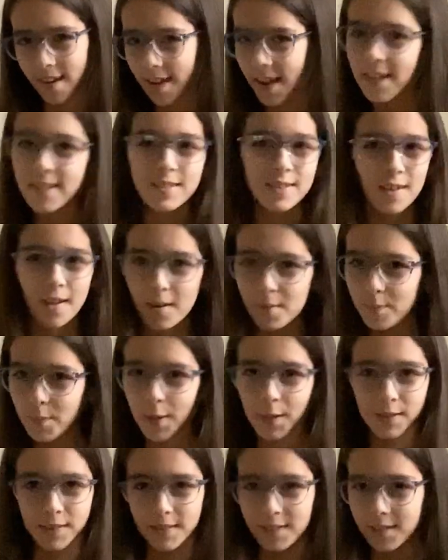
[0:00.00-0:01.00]
It's not a
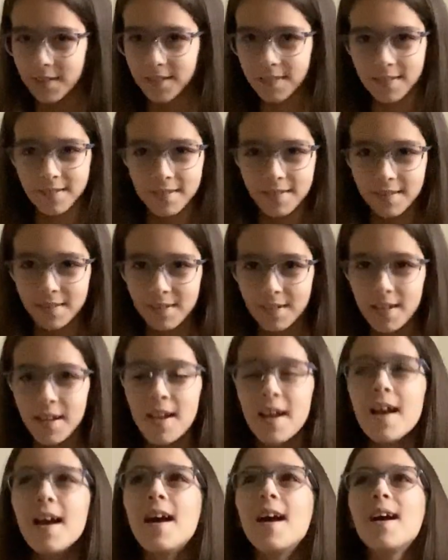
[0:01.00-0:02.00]
person,
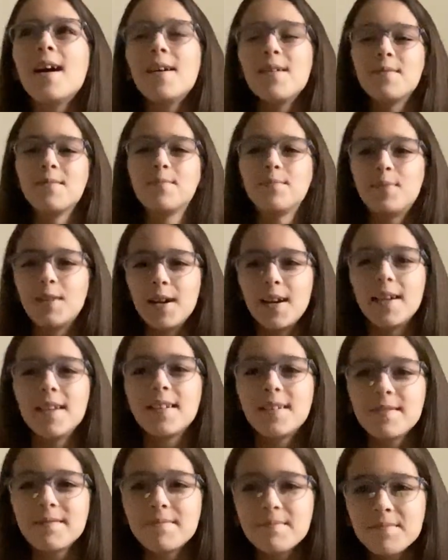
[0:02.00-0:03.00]
but
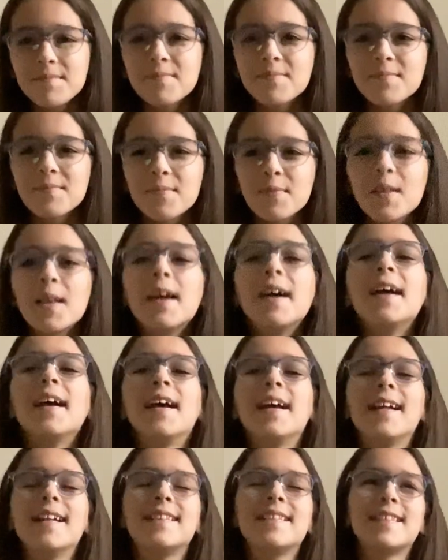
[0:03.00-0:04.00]

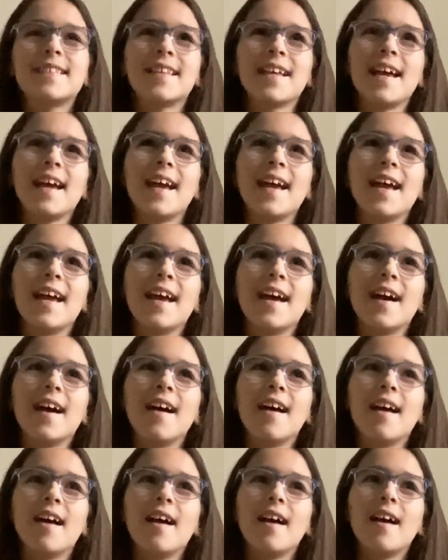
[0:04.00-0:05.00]
it's,
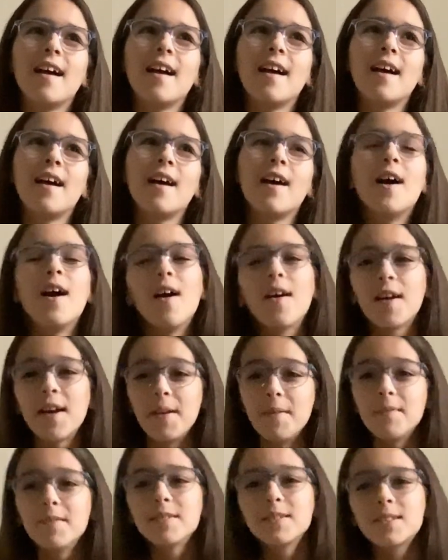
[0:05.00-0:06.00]

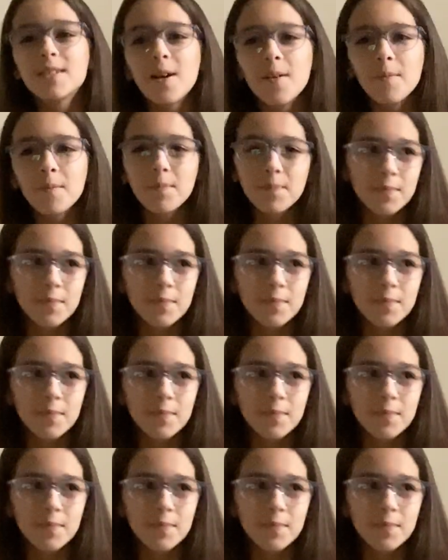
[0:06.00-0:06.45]
okay, so